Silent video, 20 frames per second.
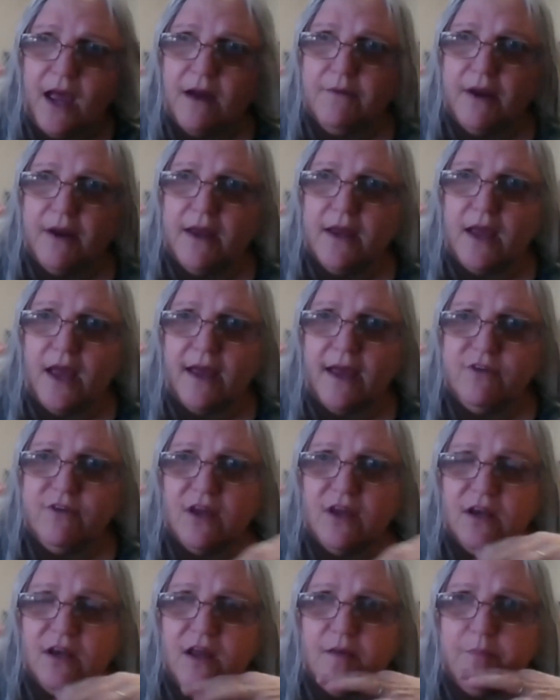Cara, I've
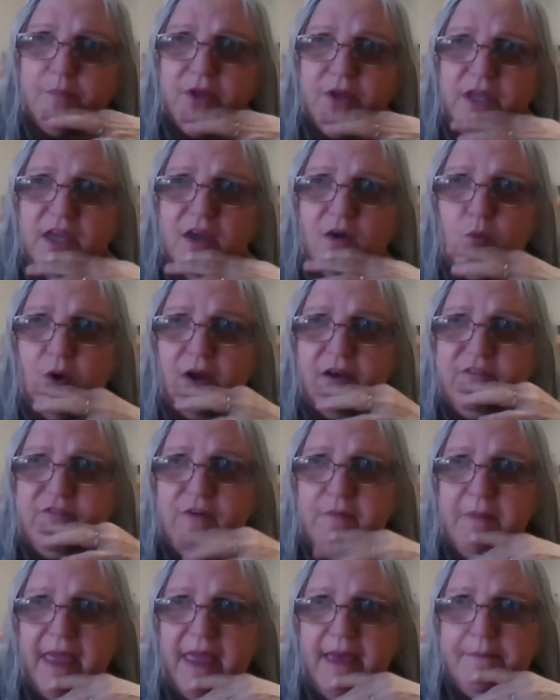got a couple here. One
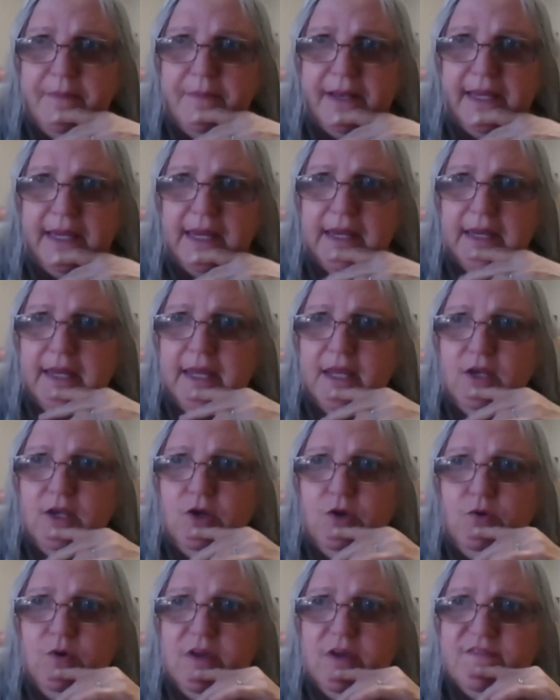from Emily. Can
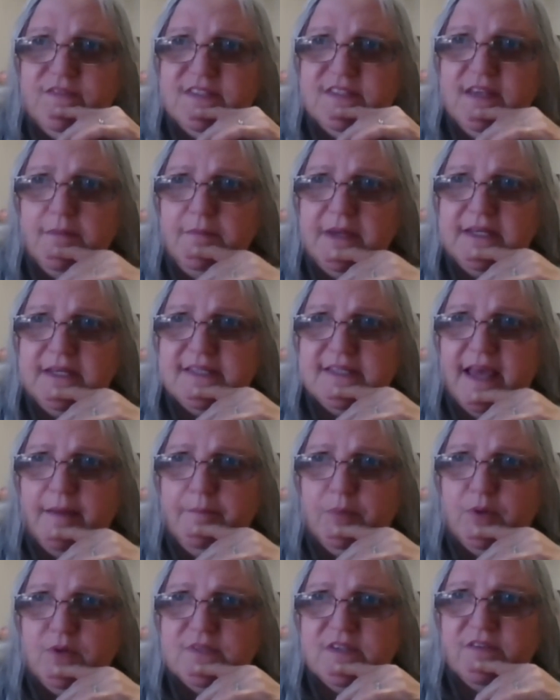you give some
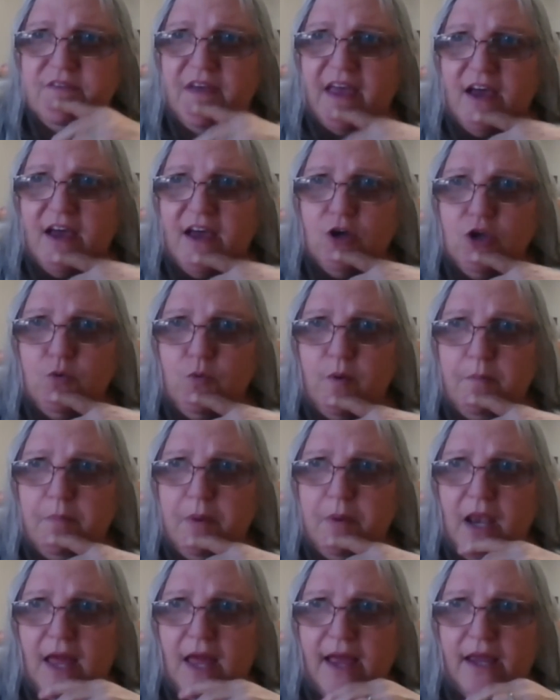examples of how you
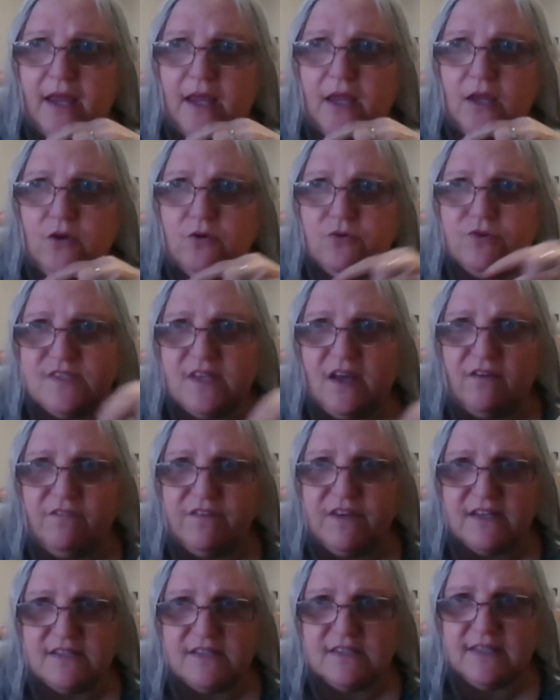apply
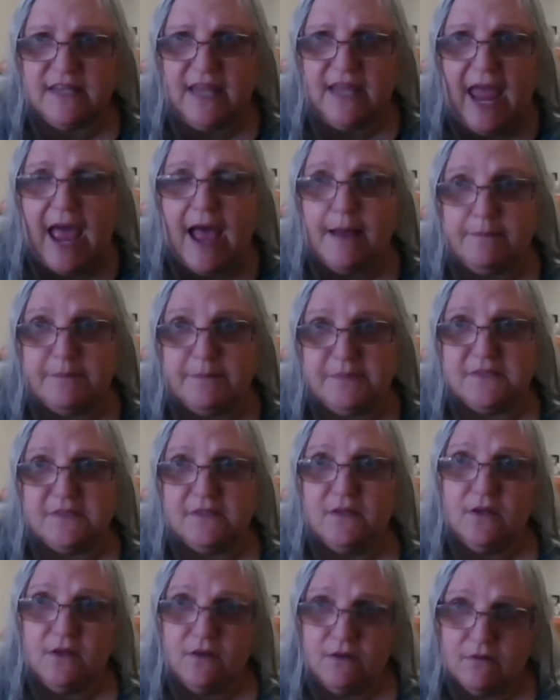yourself as CAPS,
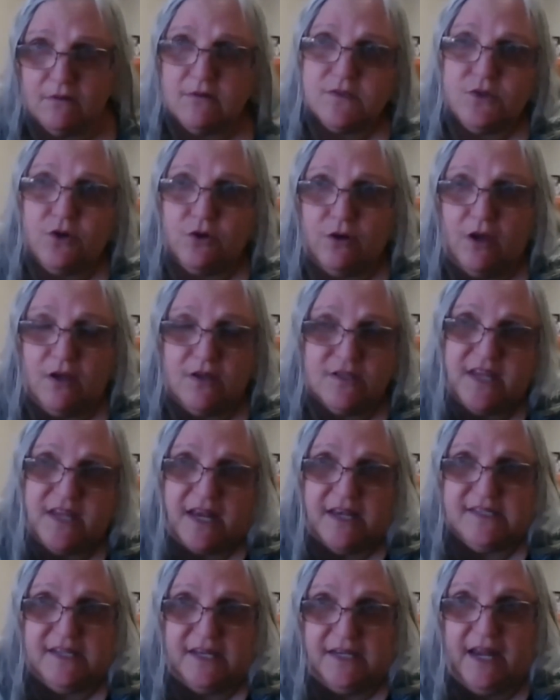sort of a
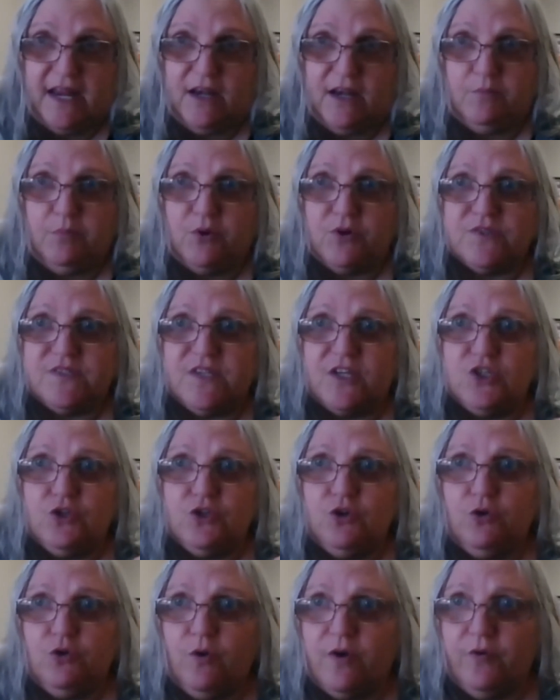designated person?
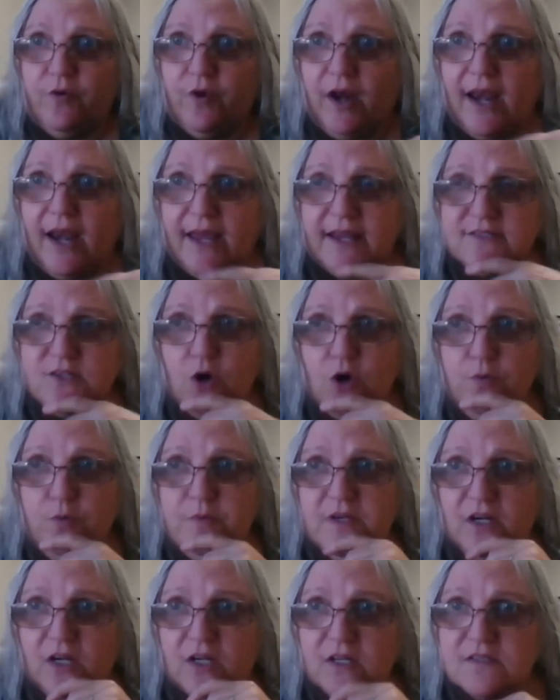Do you go into client's
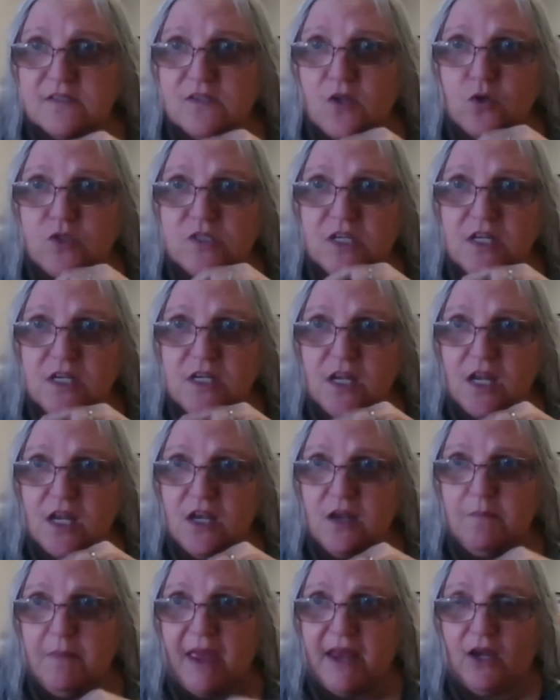home on consultant,
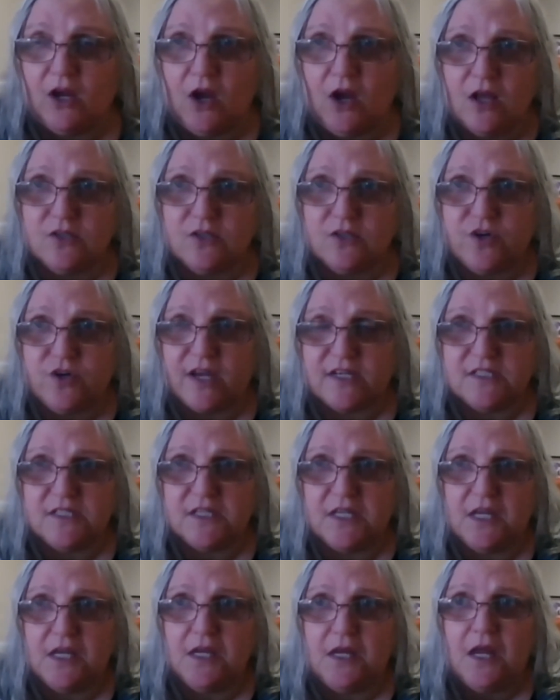independent
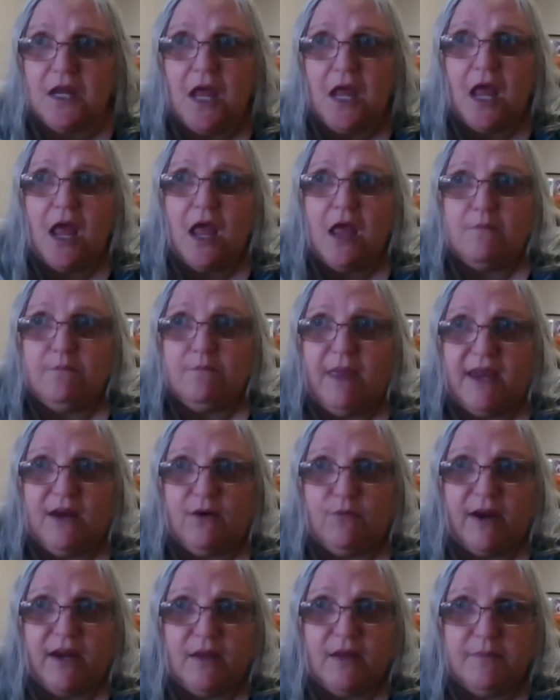contracting,
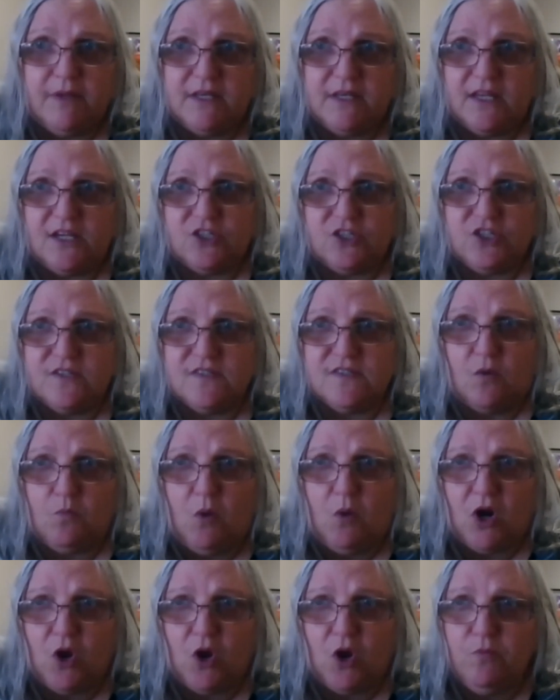make recommendations on
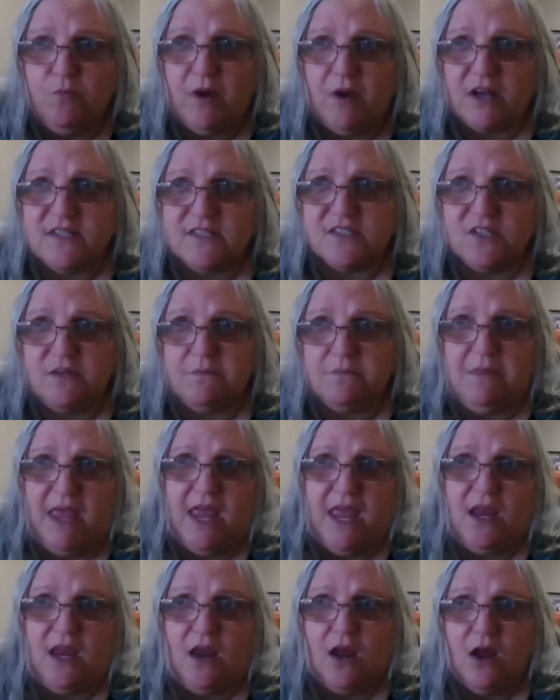what home mods to
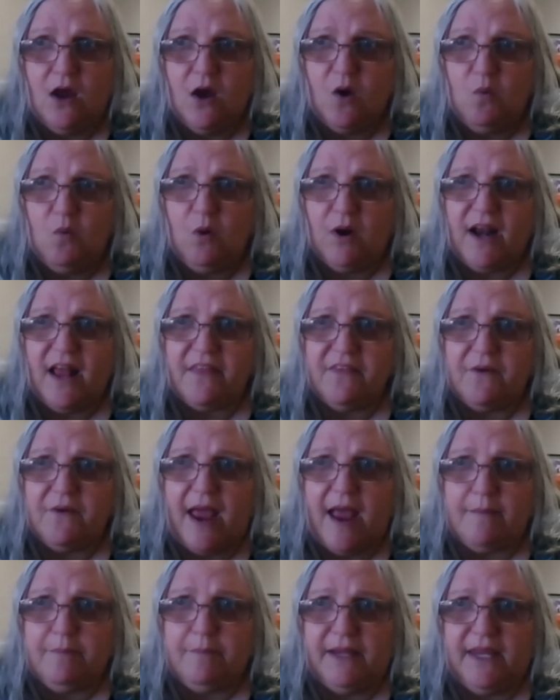make? What other
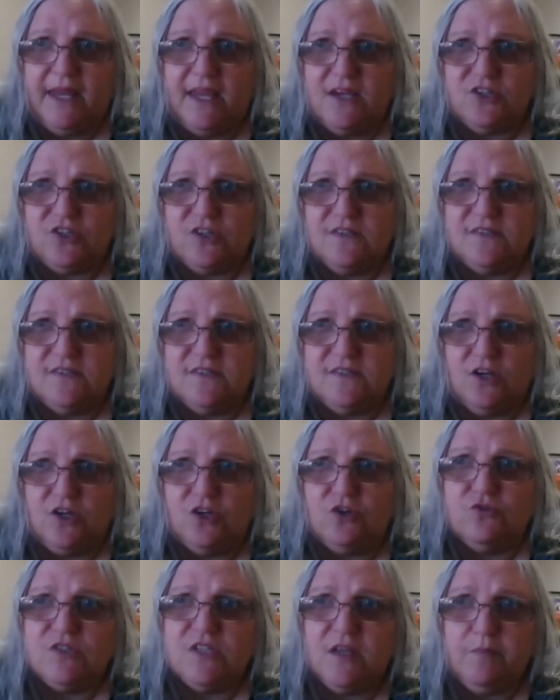applications are
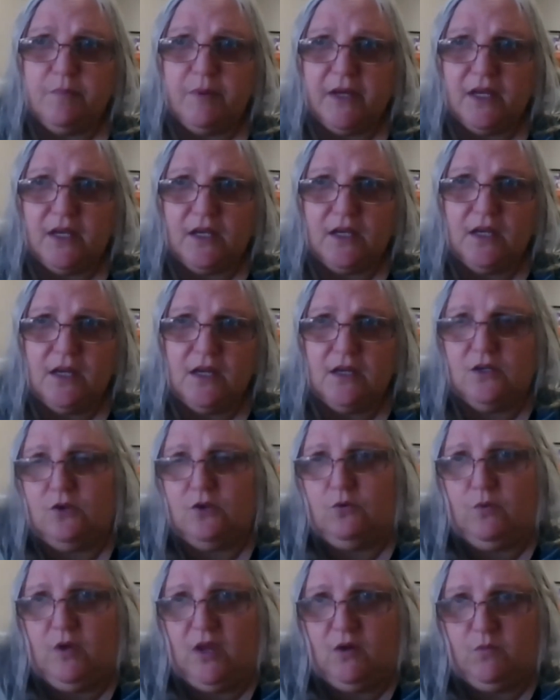you typically
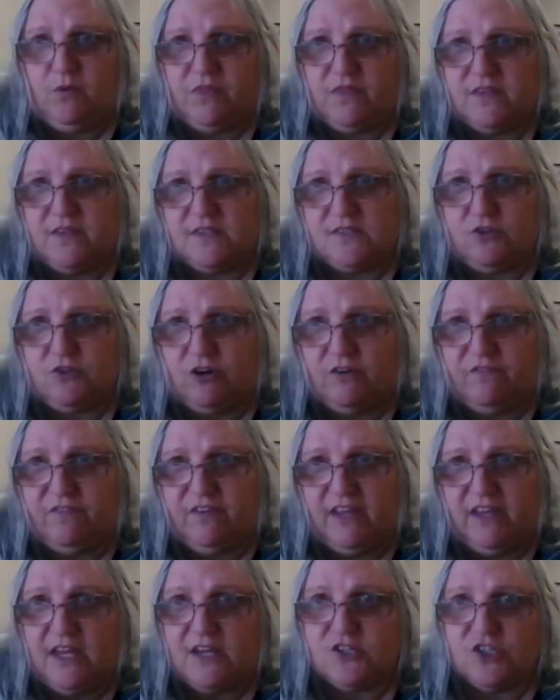doing with this
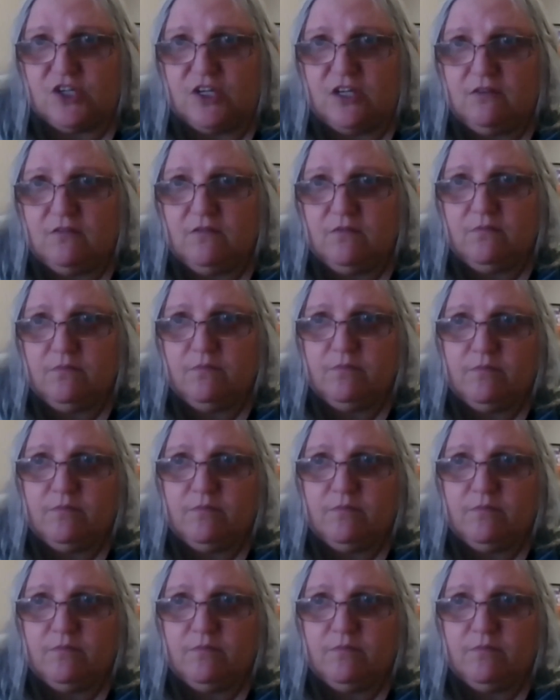certification?